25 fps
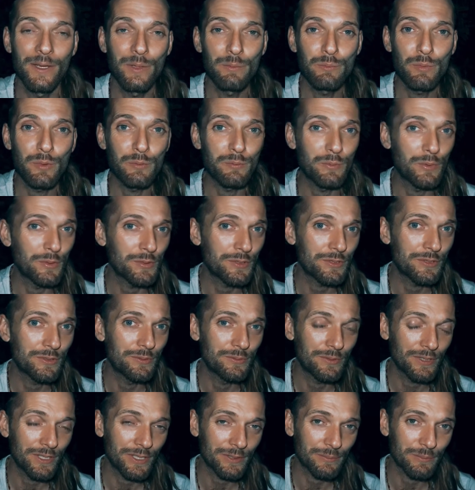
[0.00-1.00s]
But most do
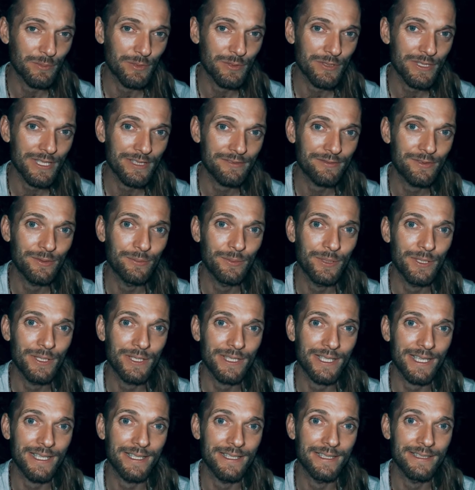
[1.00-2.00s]
not. Most have to
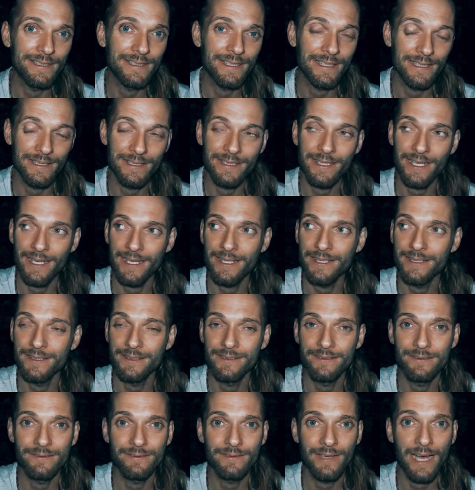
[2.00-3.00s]
work at it. And I
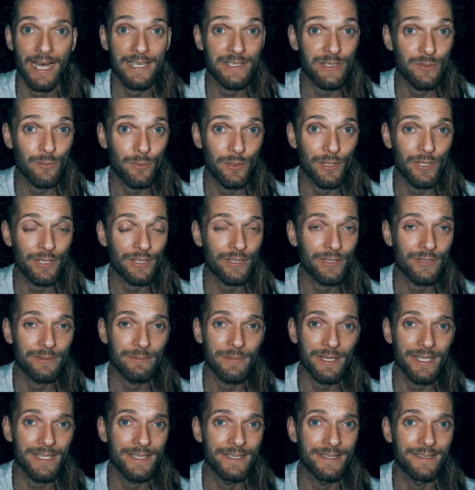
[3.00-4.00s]
had to work on
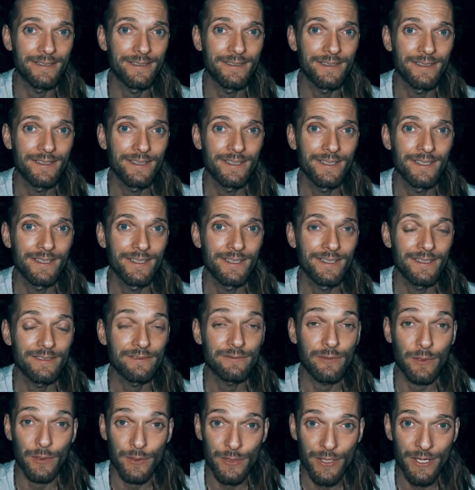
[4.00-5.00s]
mine
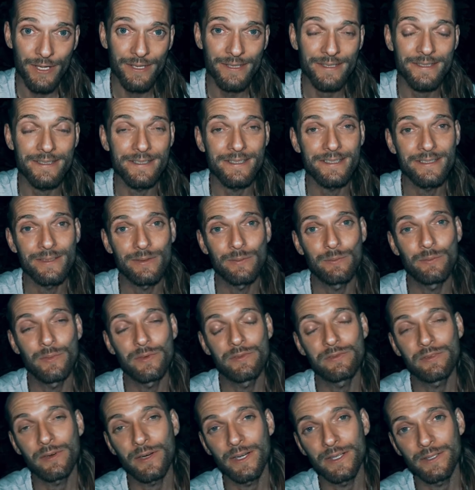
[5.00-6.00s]
for years
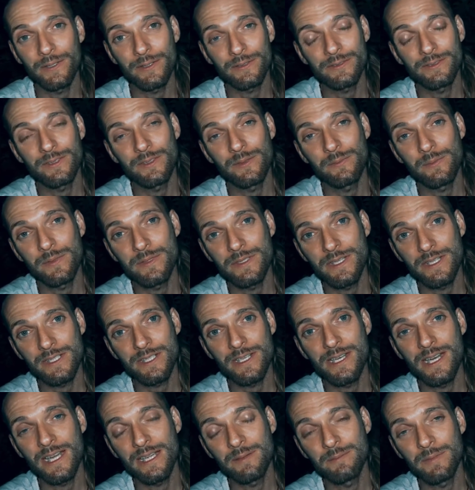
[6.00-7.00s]
before I got to the
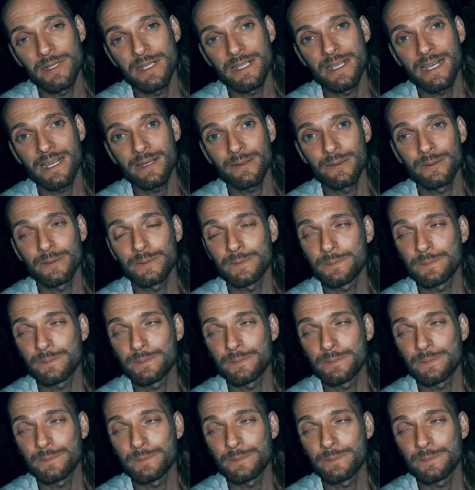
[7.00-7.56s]
position I'm in now.